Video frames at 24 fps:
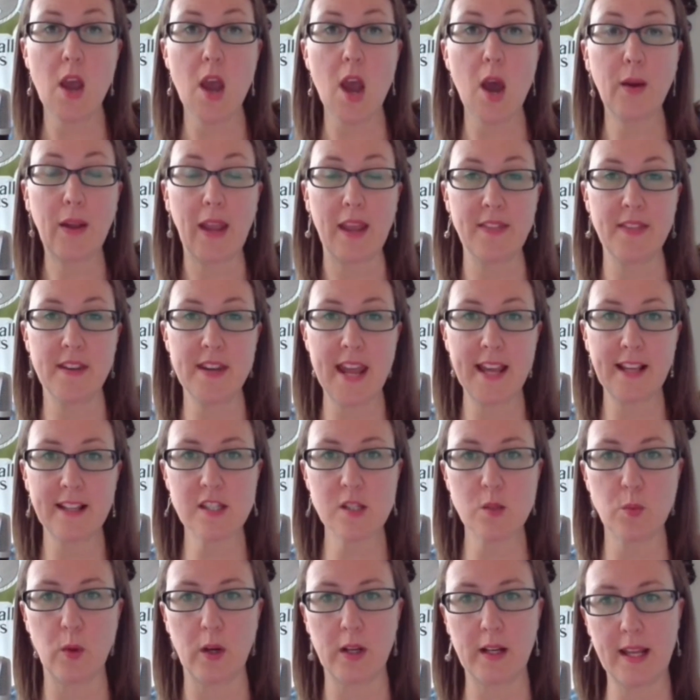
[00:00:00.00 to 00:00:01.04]
Okay, the
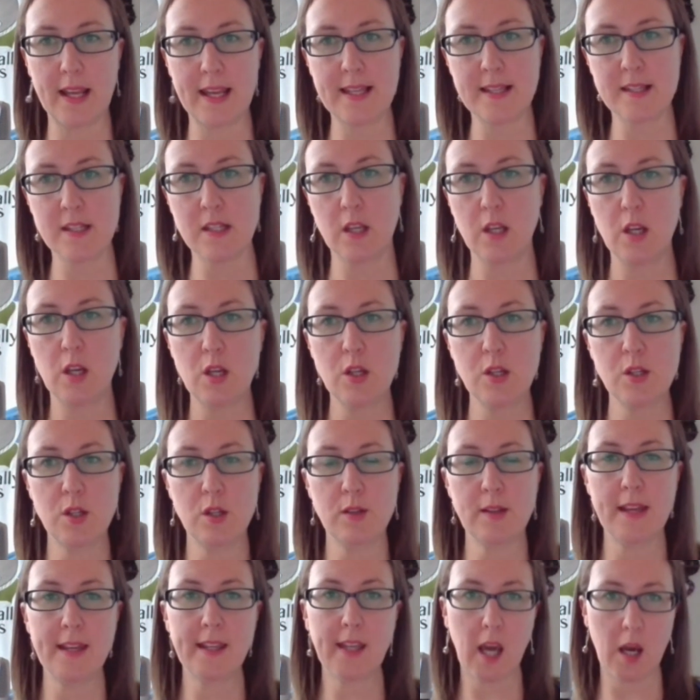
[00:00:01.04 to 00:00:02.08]
next one is, do
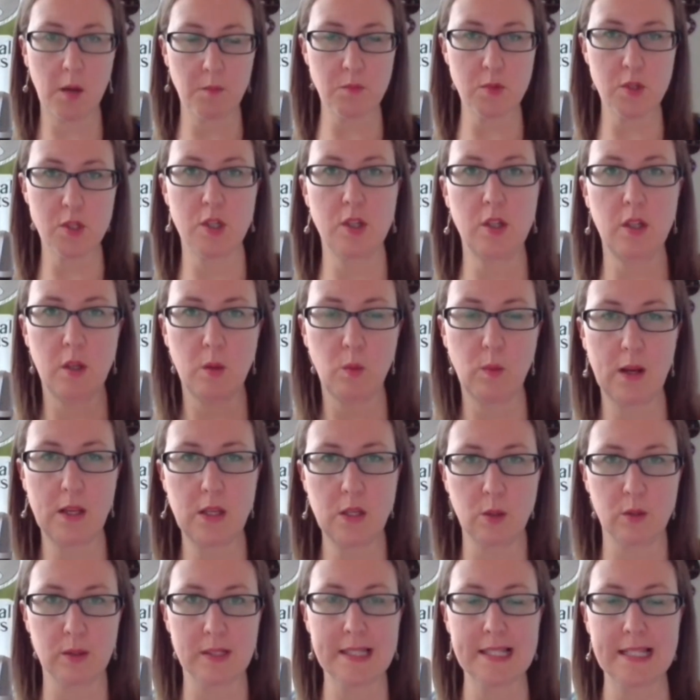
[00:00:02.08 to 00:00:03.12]
they come to you when
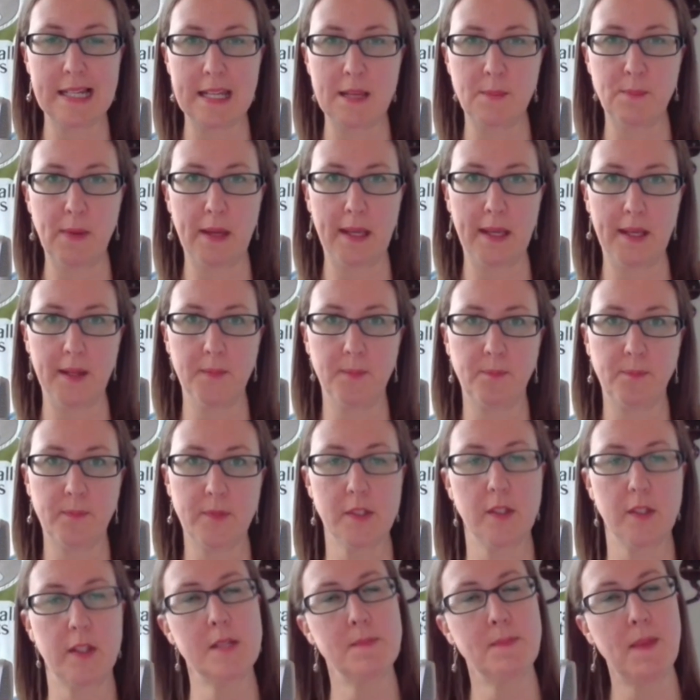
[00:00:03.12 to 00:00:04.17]
you're sleepy?
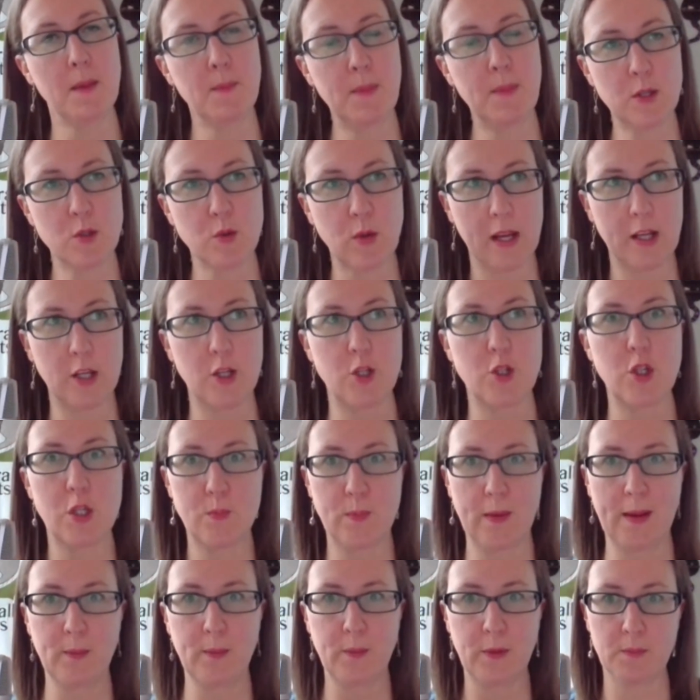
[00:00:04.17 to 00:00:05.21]
So this may be strange, just
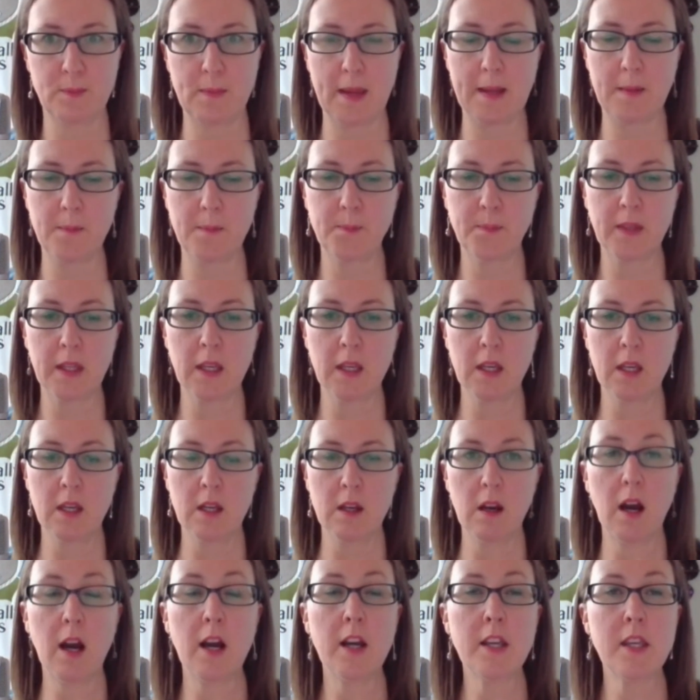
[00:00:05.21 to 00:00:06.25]
bear with me.
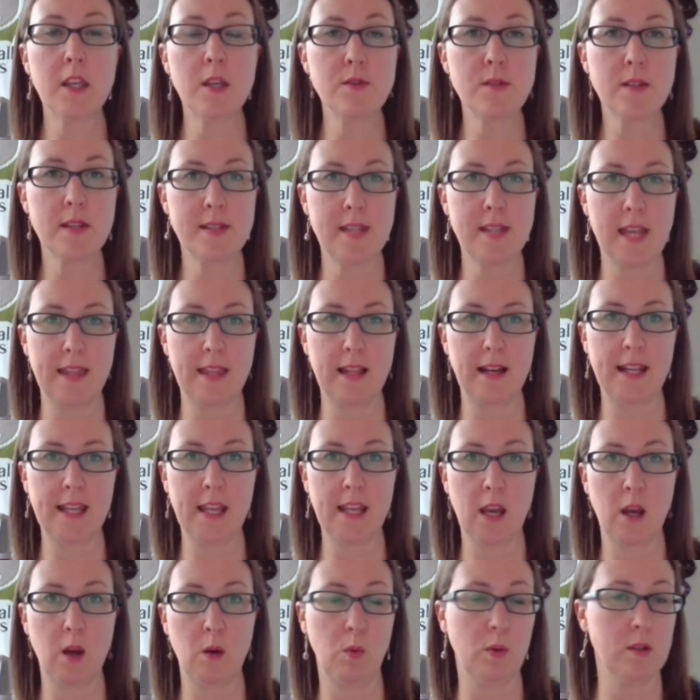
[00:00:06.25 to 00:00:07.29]
I used to say that
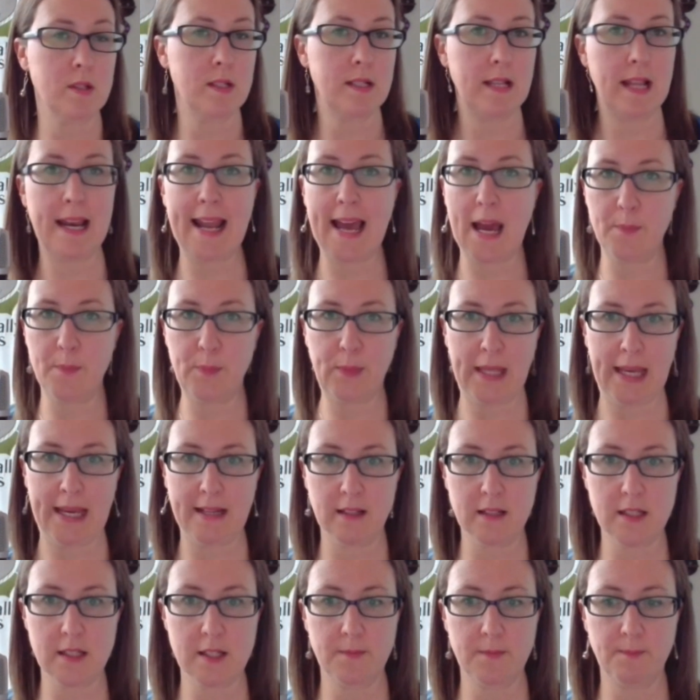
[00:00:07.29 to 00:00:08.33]
Leo wasn't a lap
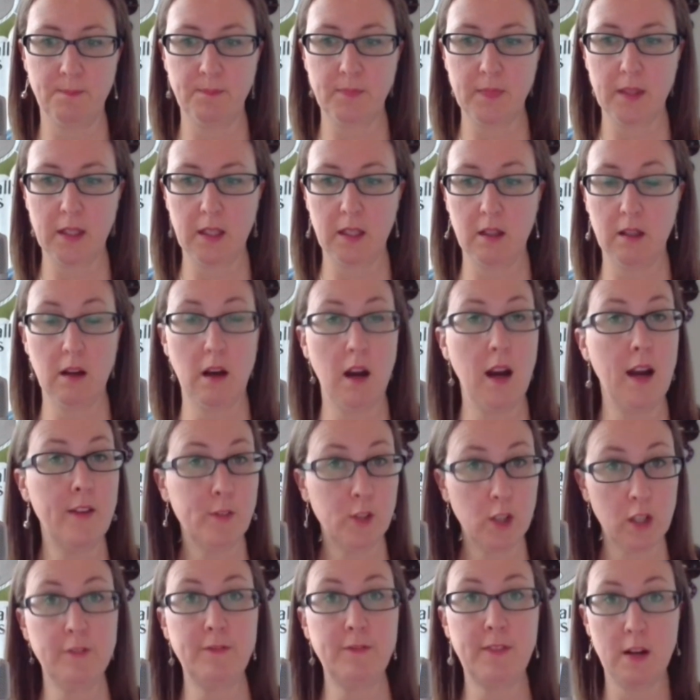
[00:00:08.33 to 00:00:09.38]
cat. I've
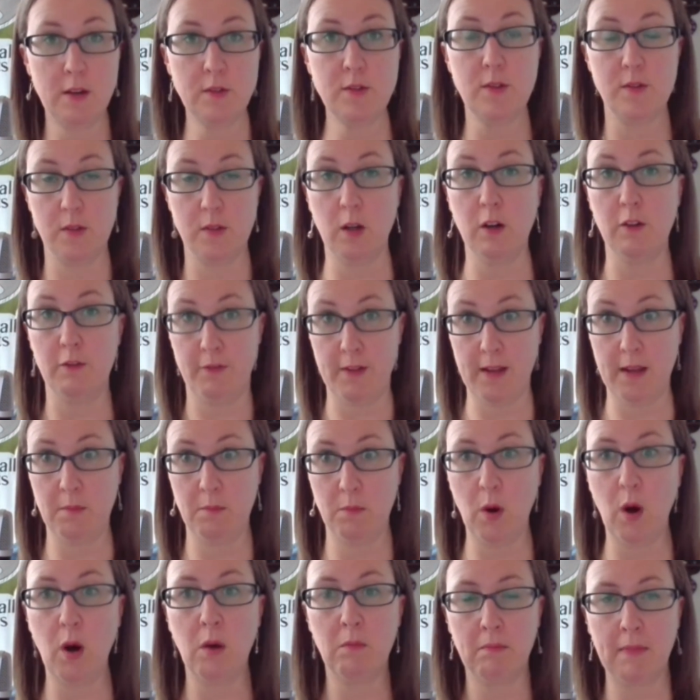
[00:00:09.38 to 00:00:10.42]
got photos of him
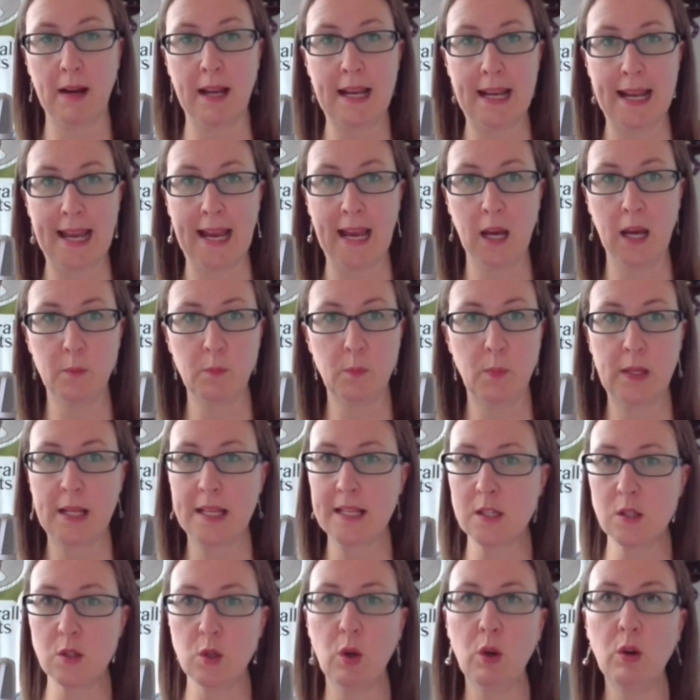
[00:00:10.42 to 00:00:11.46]
on my lap, but he's
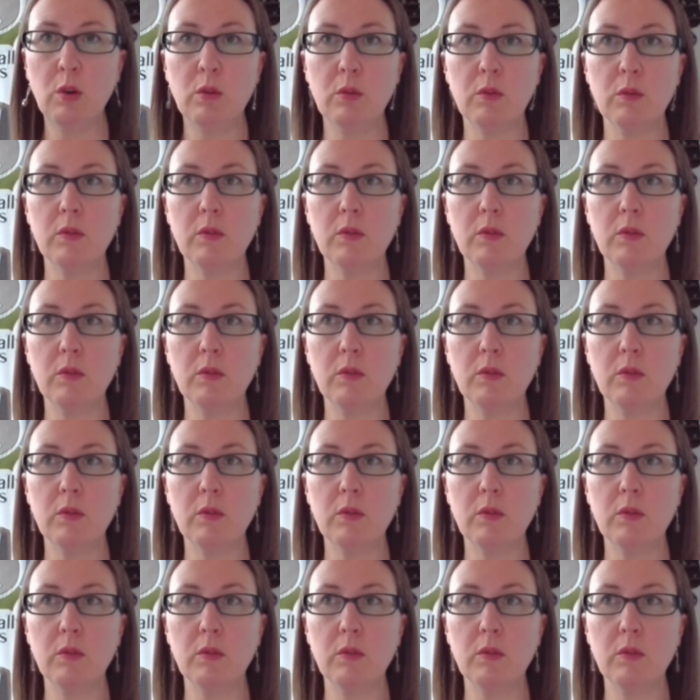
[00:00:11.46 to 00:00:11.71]
not,